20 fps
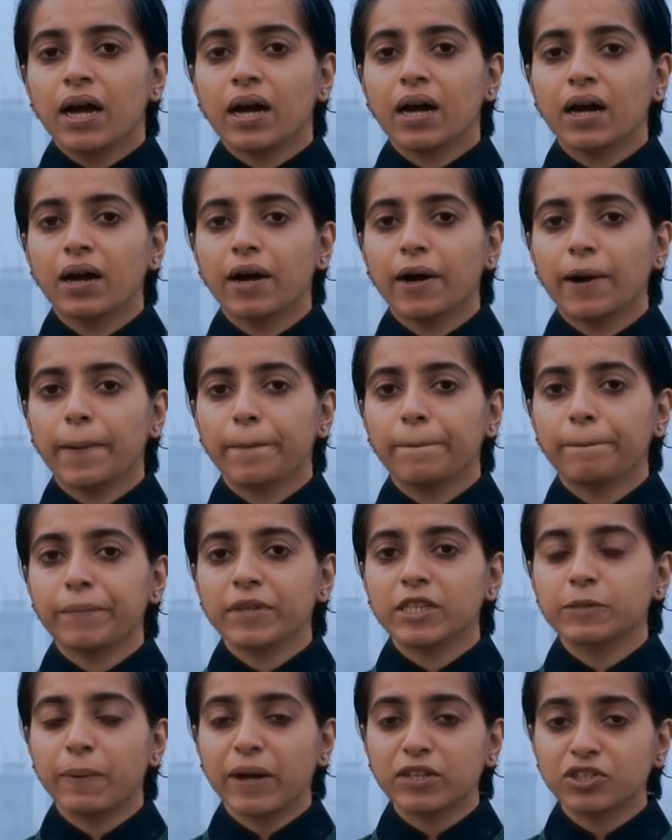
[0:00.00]

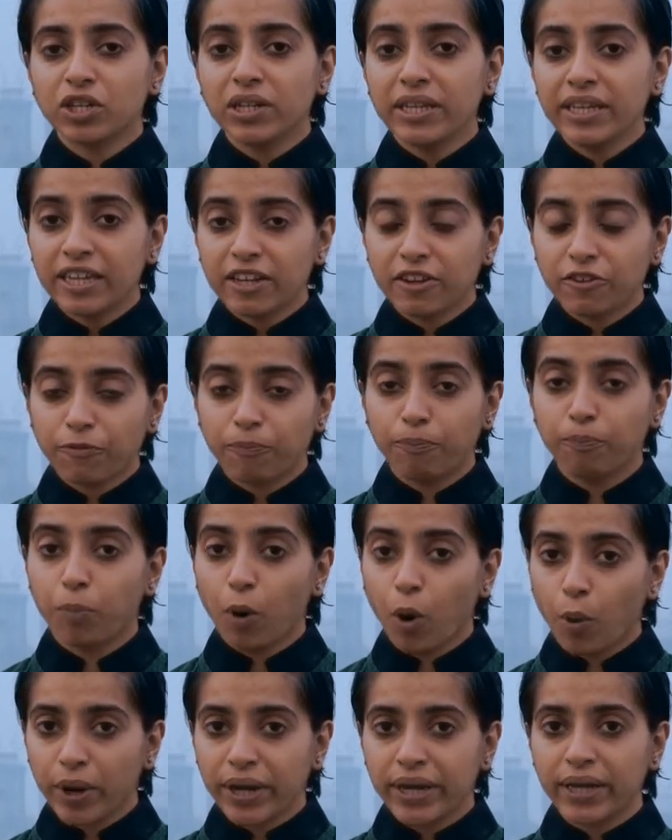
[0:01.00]
especially if
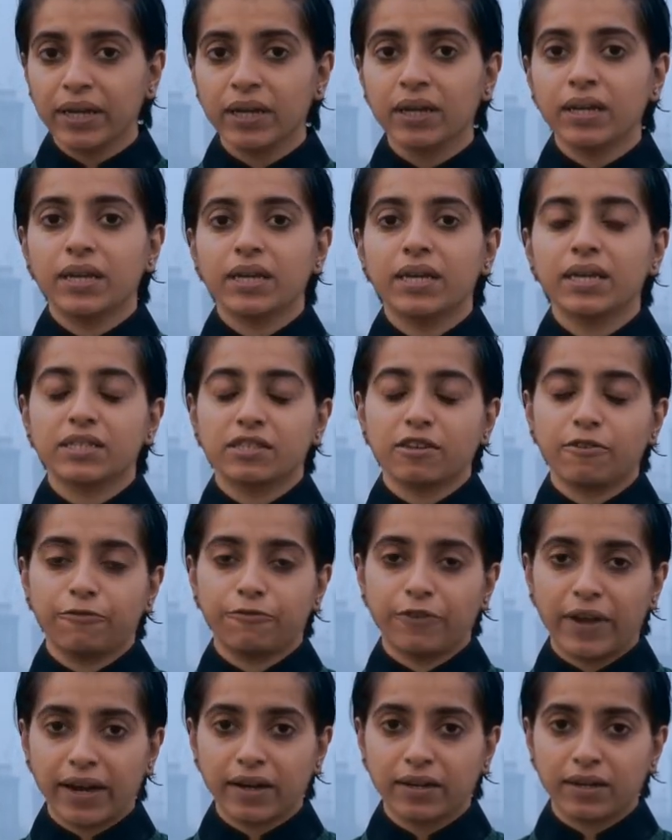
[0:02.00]
Boeing is
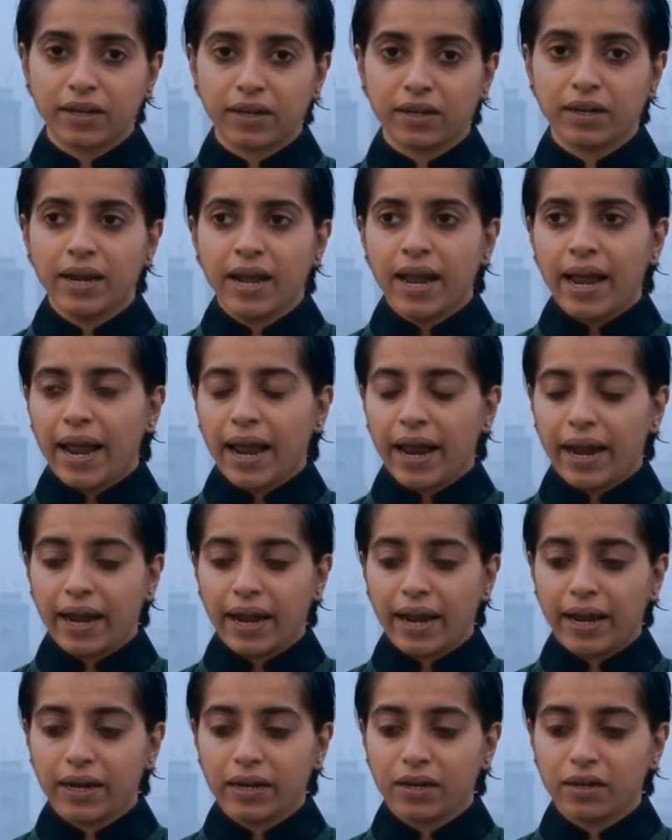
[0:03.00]
affected
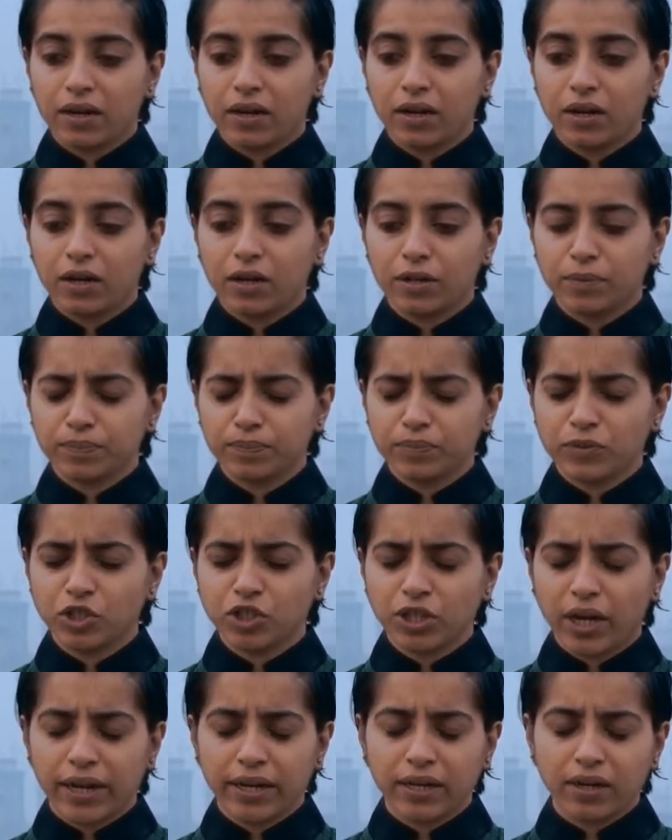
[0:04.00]
and
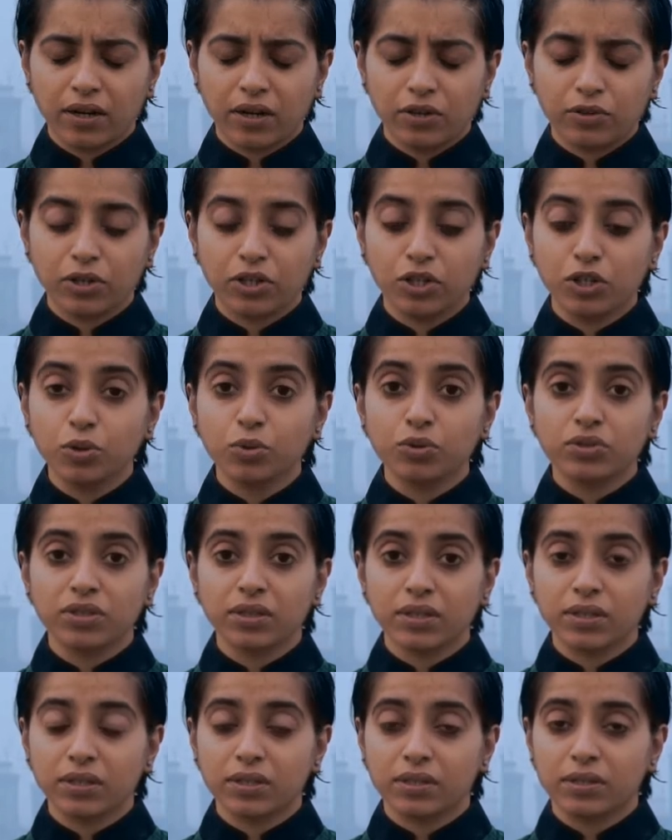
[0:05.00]
China
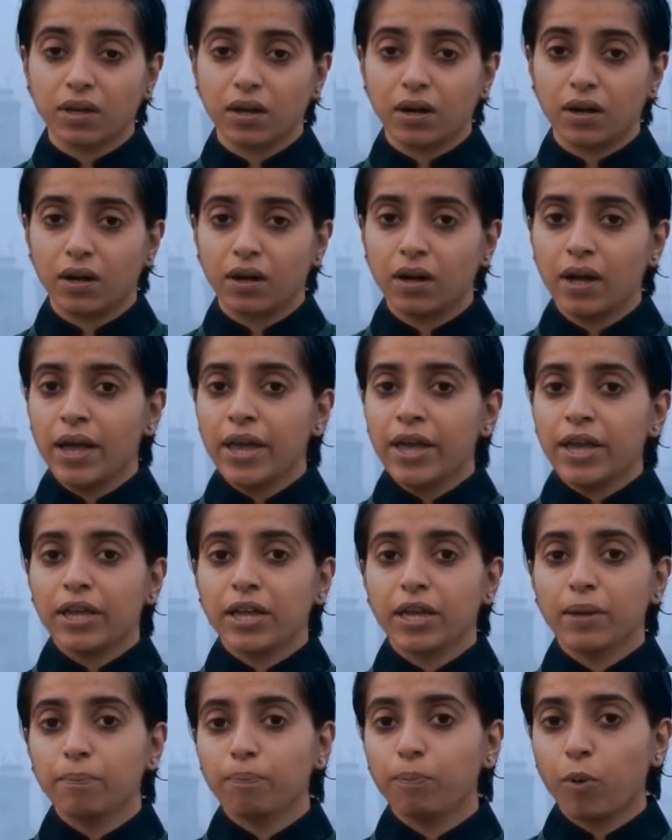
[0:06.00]
reduces
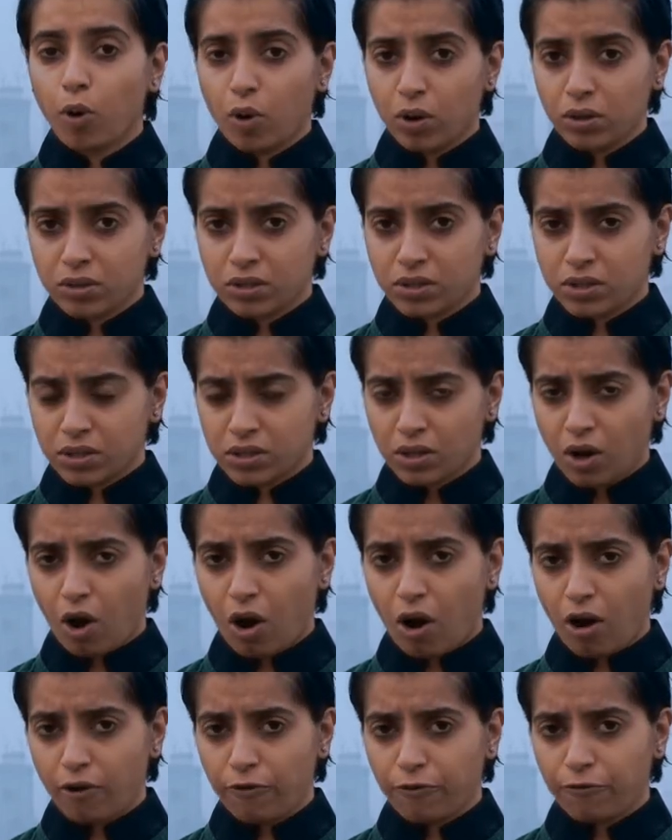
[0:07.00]
imports
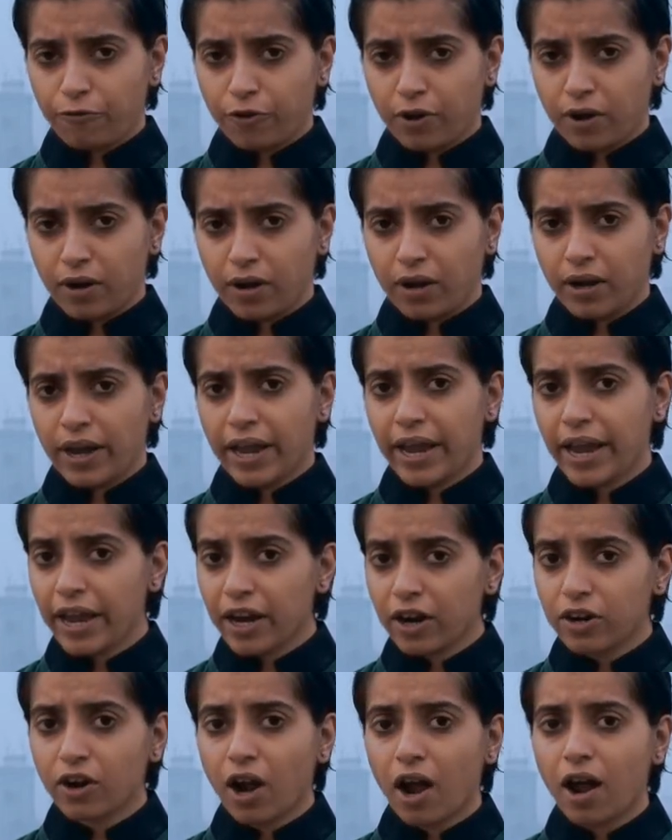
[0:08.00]
of
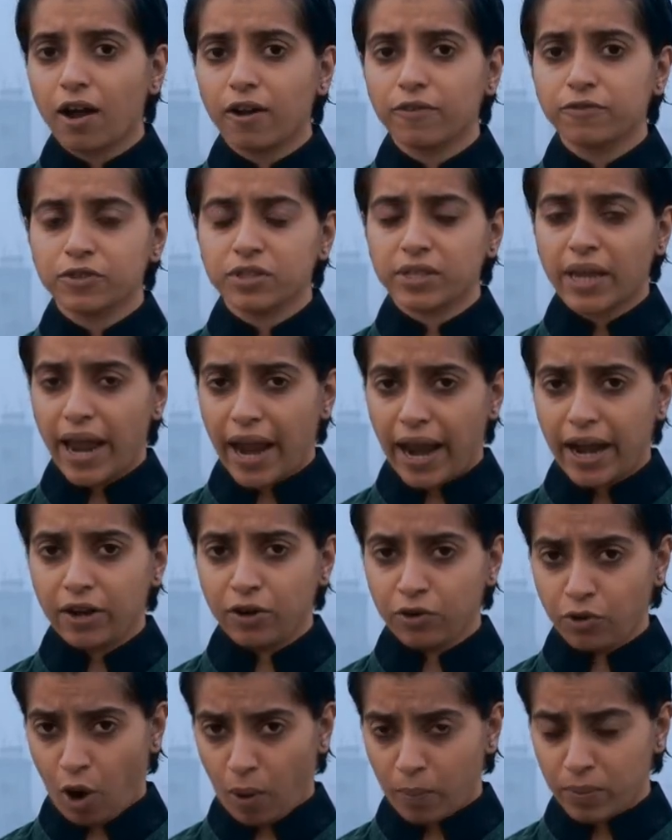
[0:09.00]
aircrafts
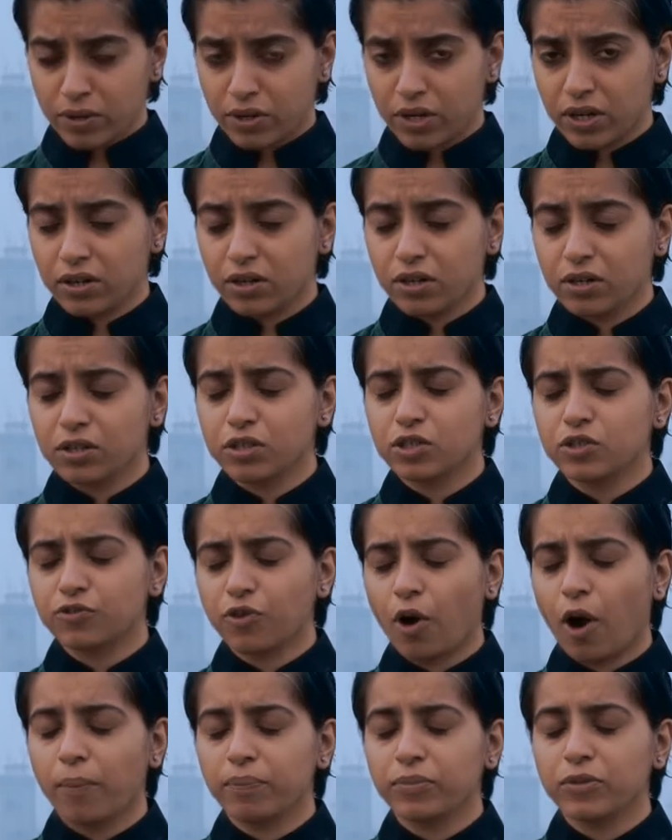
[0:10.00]
and raw materials
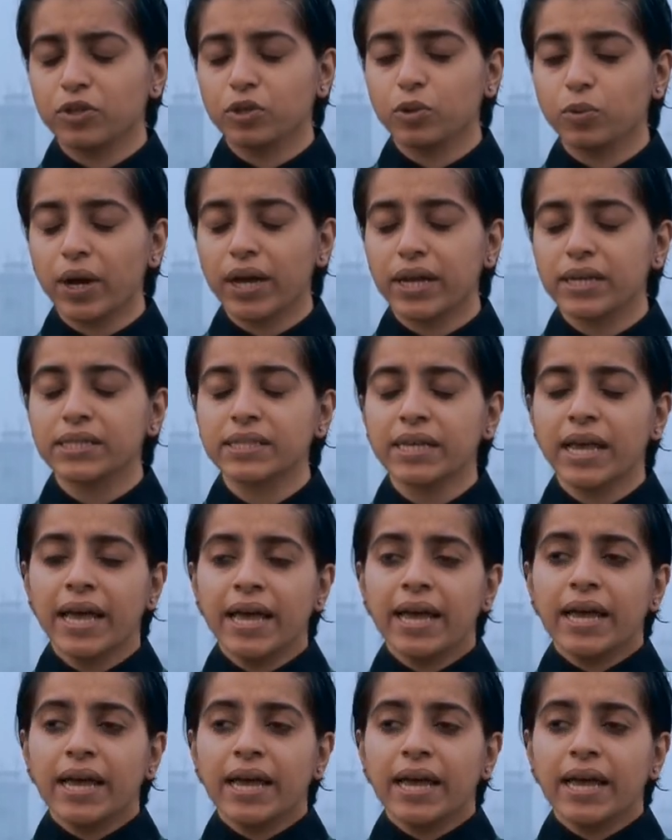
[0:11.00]
from the US,